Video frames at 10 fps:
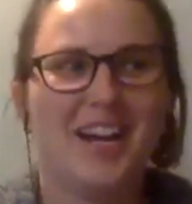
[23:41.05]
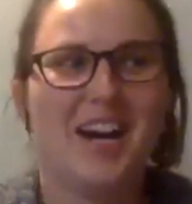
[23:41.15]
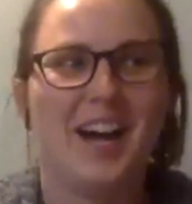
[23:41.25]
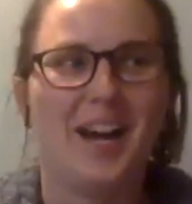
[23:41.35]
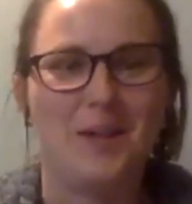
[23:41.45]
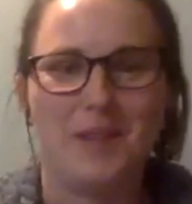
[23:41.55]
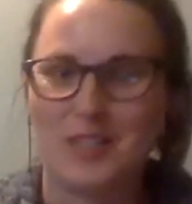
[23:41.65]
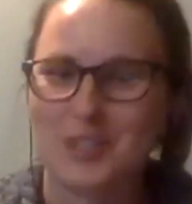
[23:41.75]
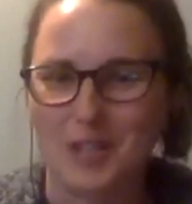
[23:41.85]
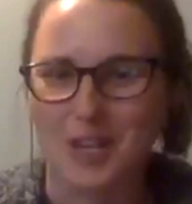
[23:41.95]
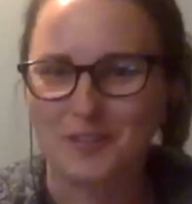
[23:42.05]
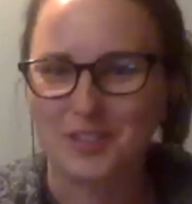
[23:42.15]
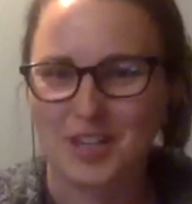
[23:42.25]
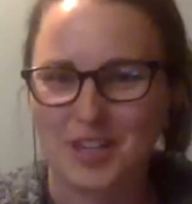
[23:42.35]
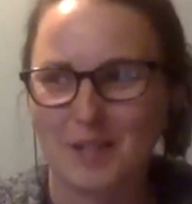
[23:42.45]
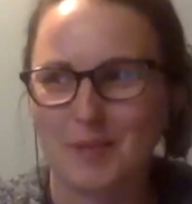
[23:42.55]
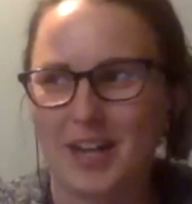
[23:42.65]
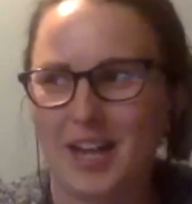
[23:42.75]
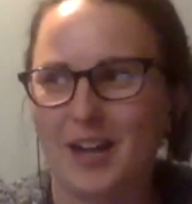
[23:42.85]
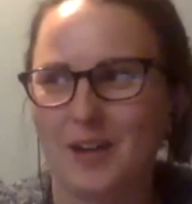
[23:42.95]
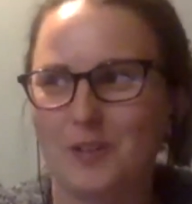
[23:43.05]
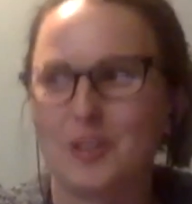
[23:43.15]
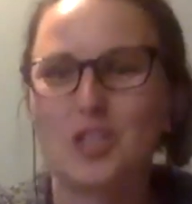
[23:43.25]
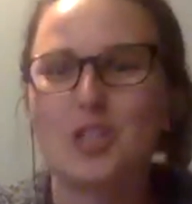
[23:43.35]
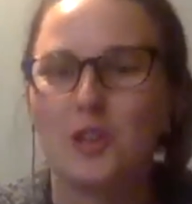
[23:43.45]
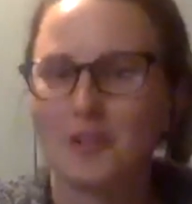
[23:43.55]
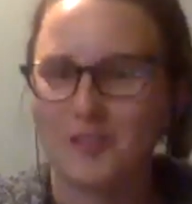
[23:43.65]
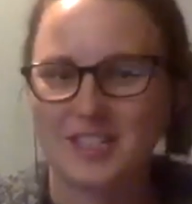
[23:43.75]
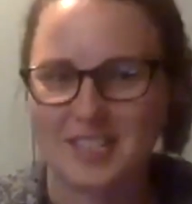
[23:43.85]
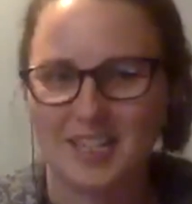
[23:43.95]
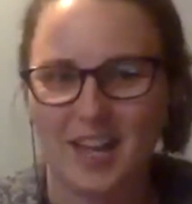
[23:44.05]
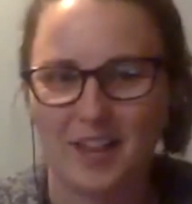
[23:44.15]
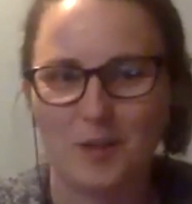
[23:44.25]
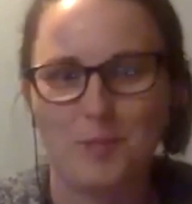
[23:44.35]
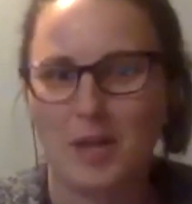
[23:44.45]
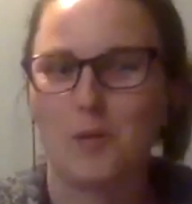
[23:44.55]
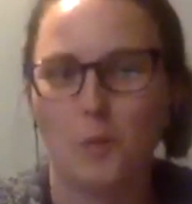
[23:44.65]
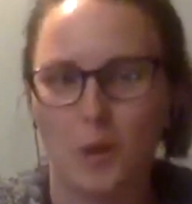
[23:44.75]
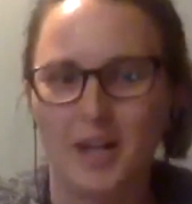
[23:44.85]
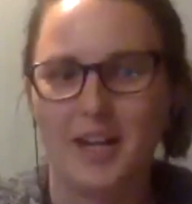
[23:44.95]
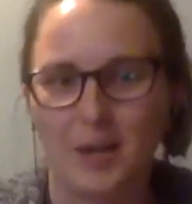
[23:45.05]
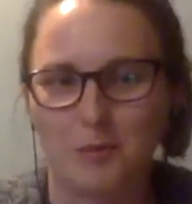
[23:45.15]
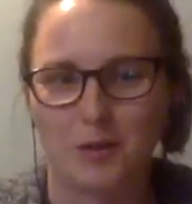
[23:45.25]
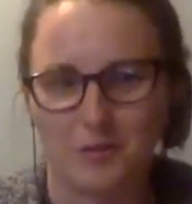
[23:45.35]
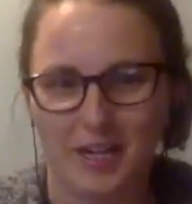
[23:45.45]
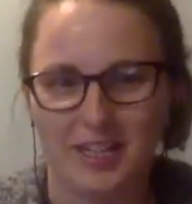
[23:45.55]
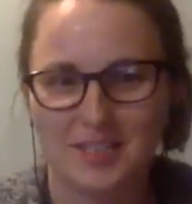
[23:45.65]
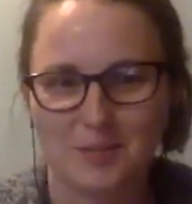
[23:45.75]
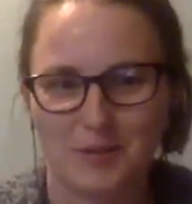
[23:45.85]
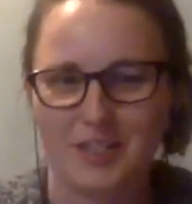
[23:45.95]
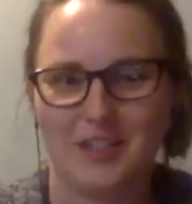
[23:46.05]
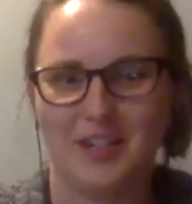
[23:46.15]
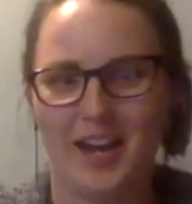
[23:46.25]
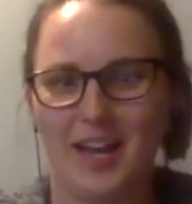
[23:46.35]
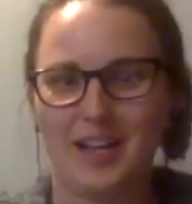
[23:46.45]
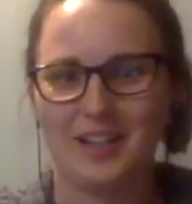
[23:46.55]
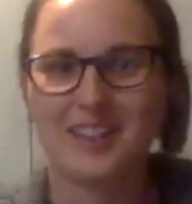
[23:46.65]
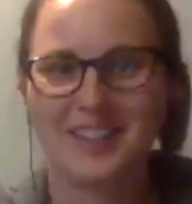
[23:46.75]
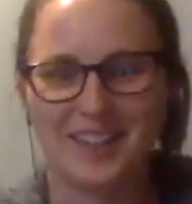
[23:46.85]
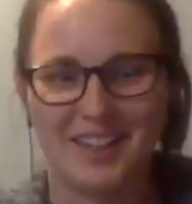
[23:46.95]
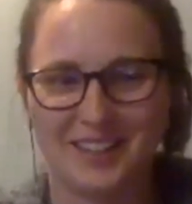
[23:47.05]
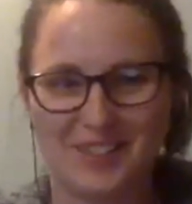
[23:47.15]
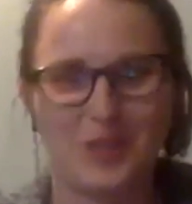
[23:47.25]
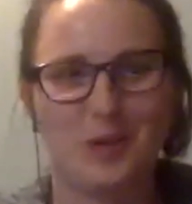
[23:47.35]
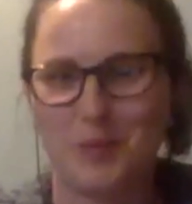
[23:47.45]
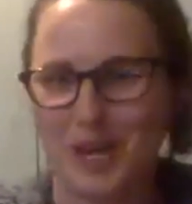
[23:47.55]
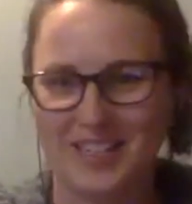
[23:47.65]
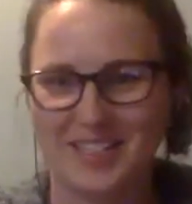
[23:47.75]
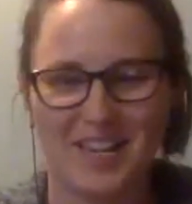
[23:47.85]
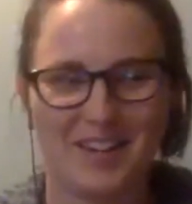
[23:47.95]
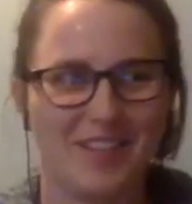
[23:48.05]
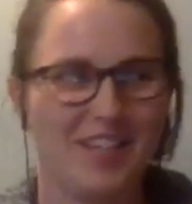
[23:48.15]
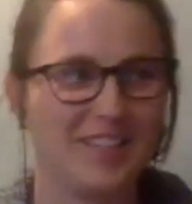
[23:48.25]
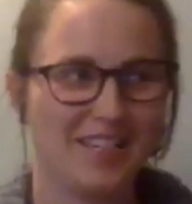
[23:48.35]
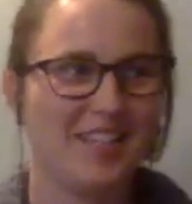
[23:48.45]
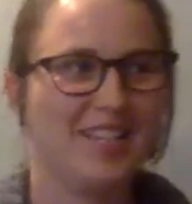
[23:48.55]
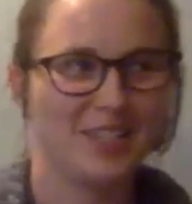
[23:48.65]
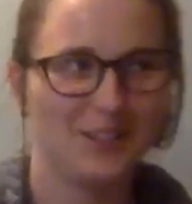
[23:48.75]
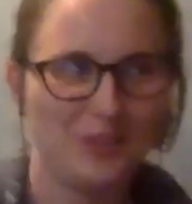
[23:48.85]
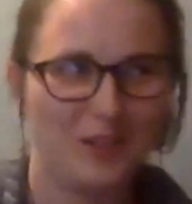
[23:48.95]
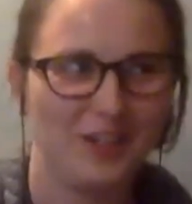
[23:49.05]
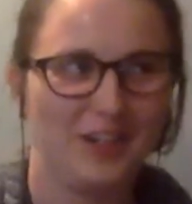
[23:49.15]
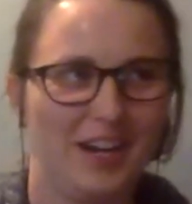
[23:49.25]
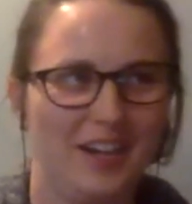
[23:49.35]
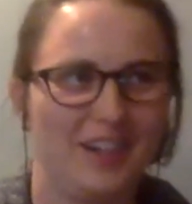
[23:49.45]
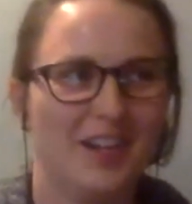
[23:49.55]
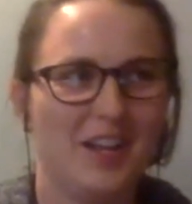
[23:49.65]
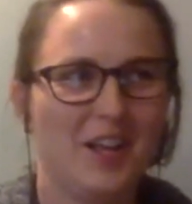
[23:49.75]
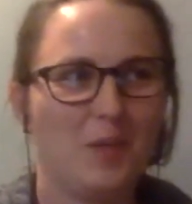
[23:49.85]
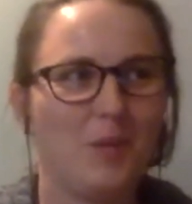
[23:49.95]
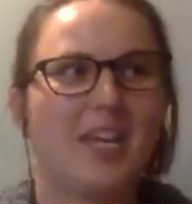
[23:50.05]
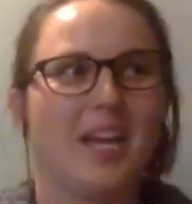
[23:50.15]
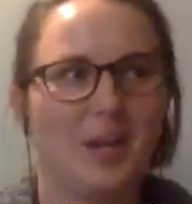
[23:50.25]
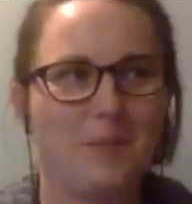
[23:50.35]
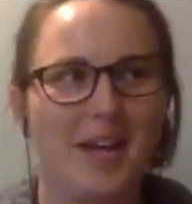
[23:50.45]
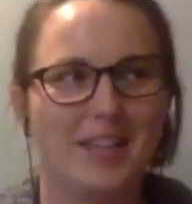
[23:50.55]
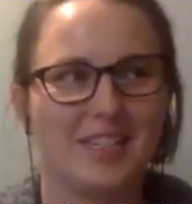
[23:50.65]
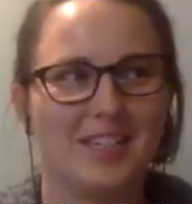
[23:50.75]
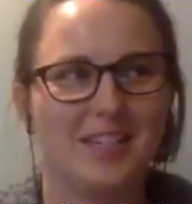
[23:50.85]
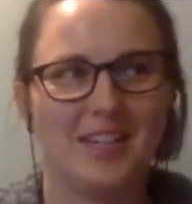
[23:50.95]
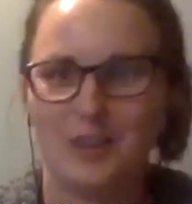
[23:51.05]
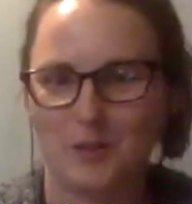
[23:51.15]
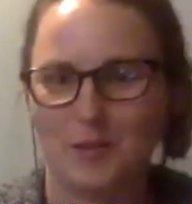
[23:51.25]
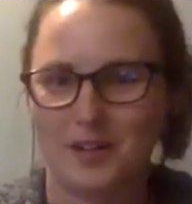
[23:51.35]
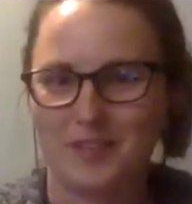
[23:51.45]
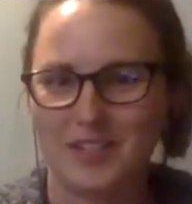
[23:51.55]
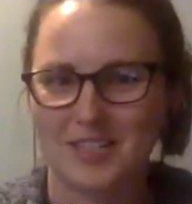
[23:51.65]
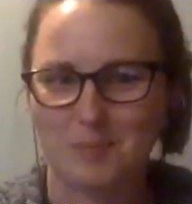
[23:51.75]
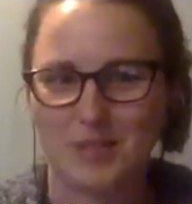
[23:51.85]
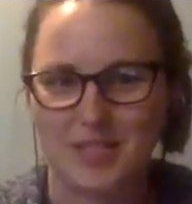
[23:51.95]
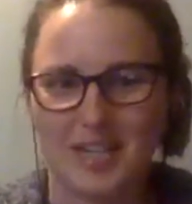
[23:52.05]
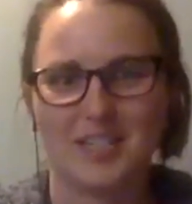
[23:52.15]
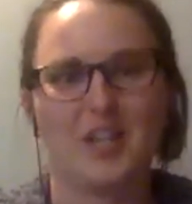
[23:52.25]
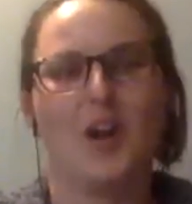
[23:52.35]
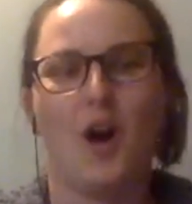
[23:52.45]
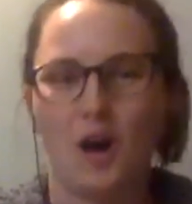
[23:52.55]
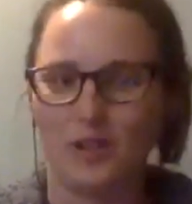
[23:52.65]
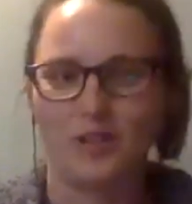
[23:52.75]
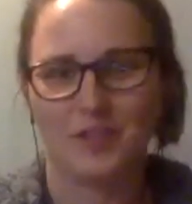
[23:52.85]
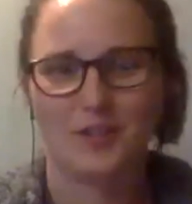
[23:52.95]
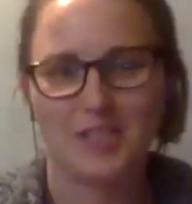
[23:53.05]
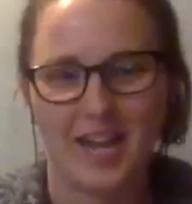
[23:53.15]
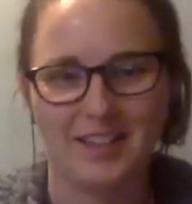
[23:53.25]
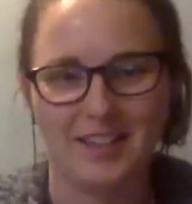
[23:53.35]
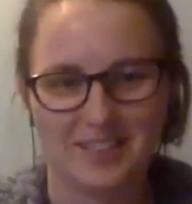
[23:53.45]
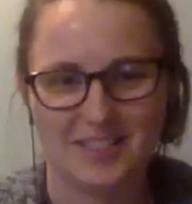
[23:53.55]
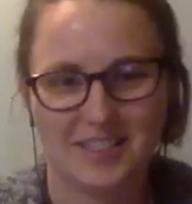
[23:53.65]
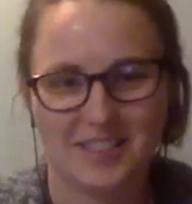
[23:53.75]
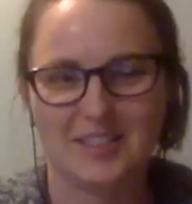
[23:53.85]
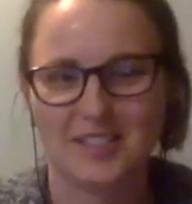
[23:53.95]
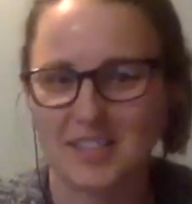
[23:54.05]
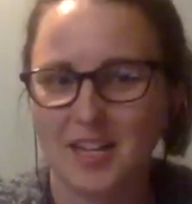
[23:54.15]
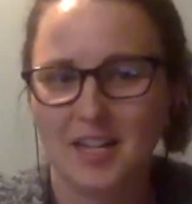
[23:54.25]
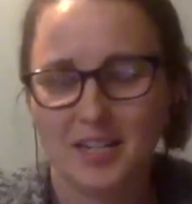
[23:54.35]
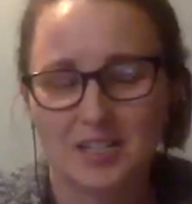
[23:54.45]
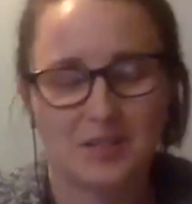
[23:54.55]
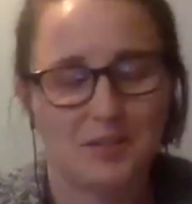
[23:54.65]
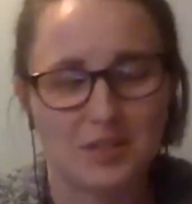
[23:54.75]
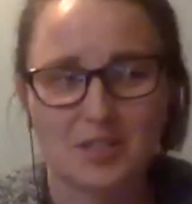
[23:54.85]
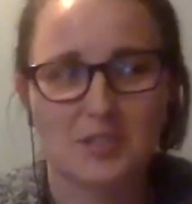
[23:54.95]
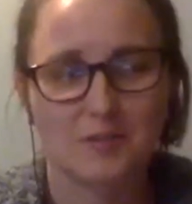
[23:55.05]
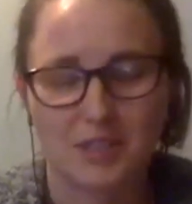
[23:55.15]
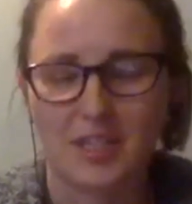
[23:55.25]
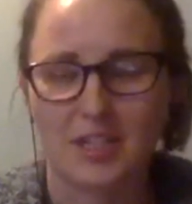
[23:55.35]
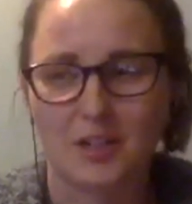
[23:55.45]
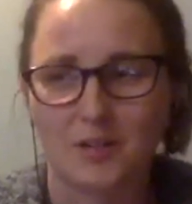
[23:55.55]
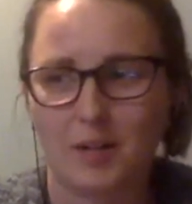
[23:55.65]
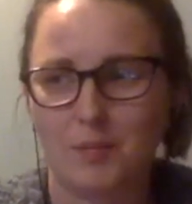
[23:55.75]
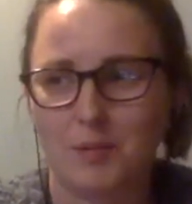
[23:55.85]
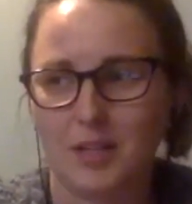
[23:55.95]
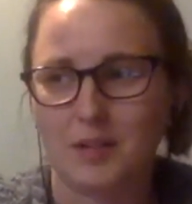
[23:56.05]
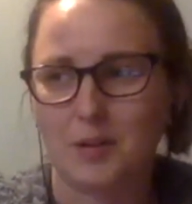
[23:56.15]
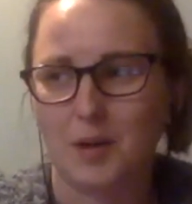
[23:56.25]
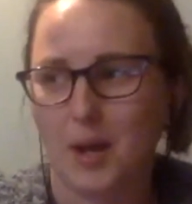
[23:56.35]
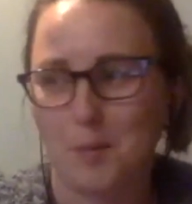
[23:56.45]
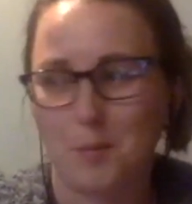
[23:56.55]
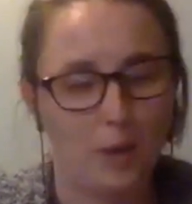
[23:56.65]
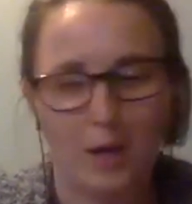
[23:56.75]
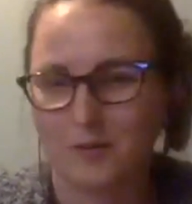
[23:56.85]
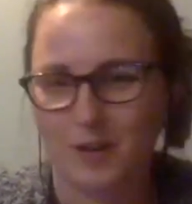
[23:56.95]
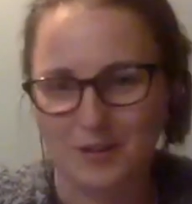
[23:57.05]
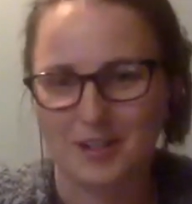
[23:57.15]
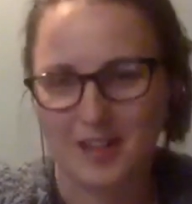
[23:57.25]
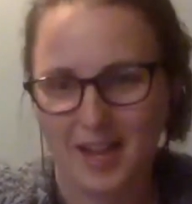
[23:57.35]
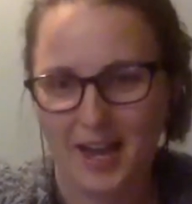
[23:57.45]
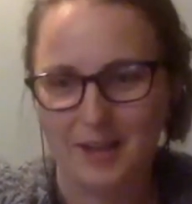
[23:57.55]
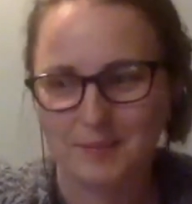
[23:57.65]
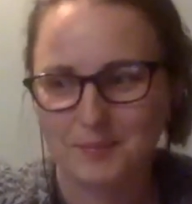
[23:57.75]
And so we often talk about how the two of us together make one Edward Rand, where I do the botany side of things and he's a lawyer, and we can't imagine either one of us possessing all of those talents and skills. So he was just a really incredibly well-rounded guy.